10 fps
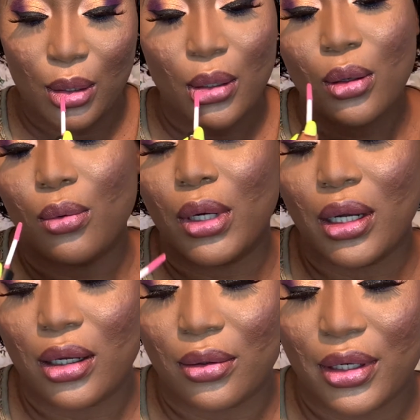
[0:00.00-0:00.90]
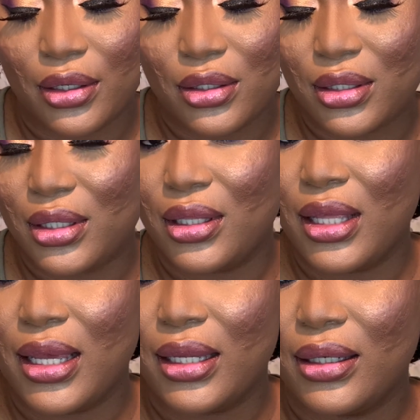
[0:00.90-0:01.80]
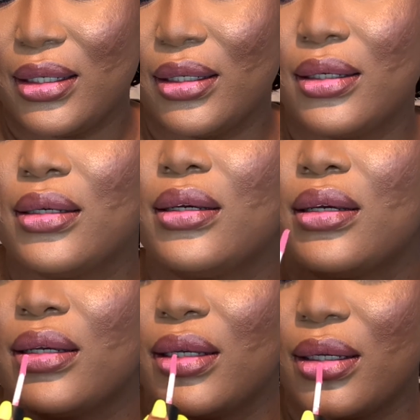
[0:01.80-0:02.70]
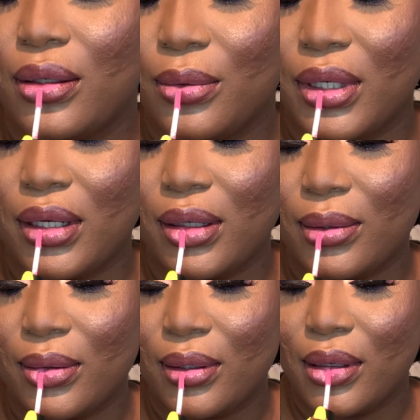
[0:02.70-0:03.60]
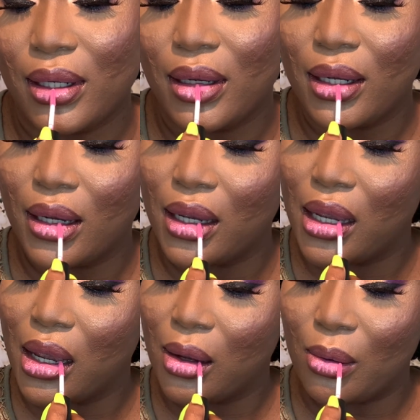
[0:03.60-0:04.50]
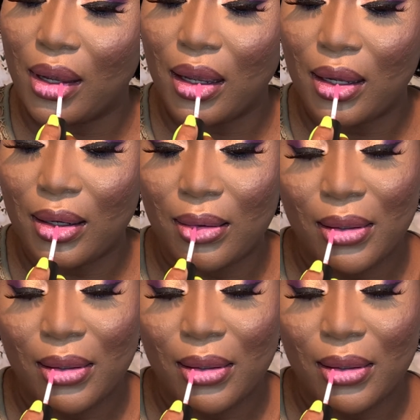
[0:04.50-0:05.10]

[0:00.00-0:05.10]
Wow, can you see that? Wow. Wow.